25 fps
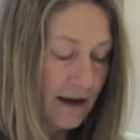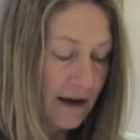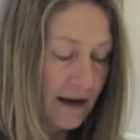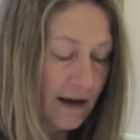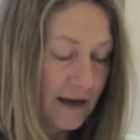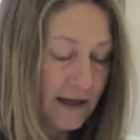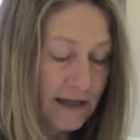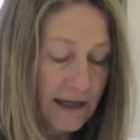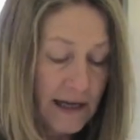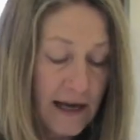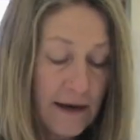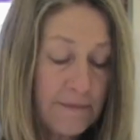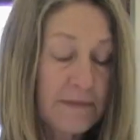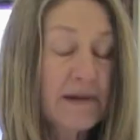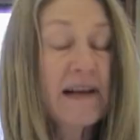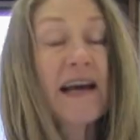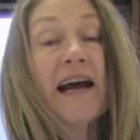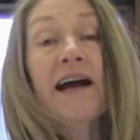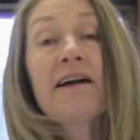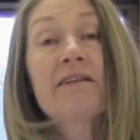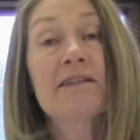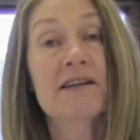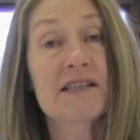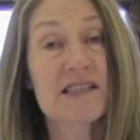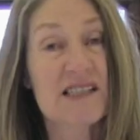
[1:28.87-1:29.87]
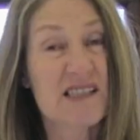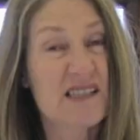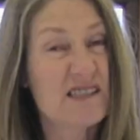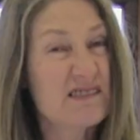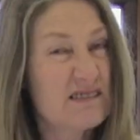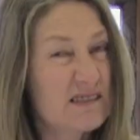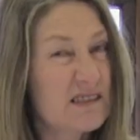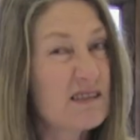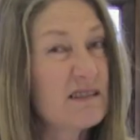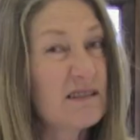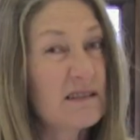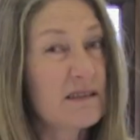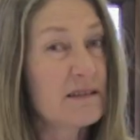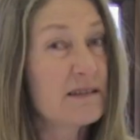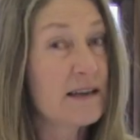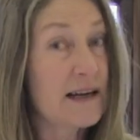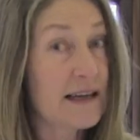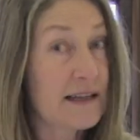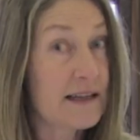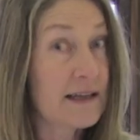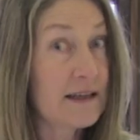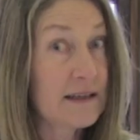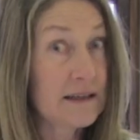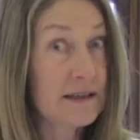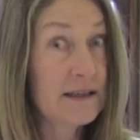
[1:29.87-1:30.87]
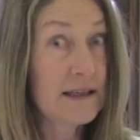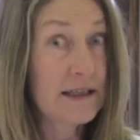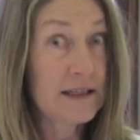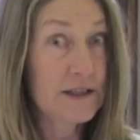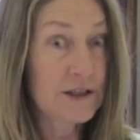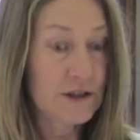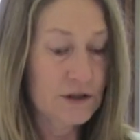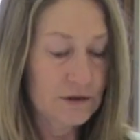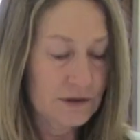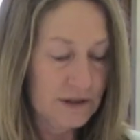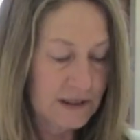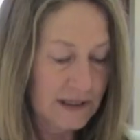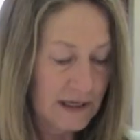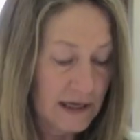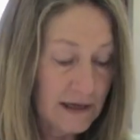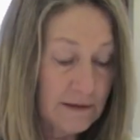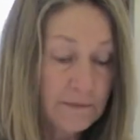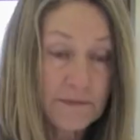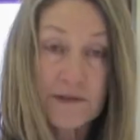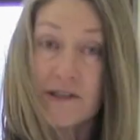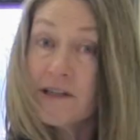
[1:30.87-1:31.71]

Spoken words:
and a couple of carrots that sort of look like they need using up,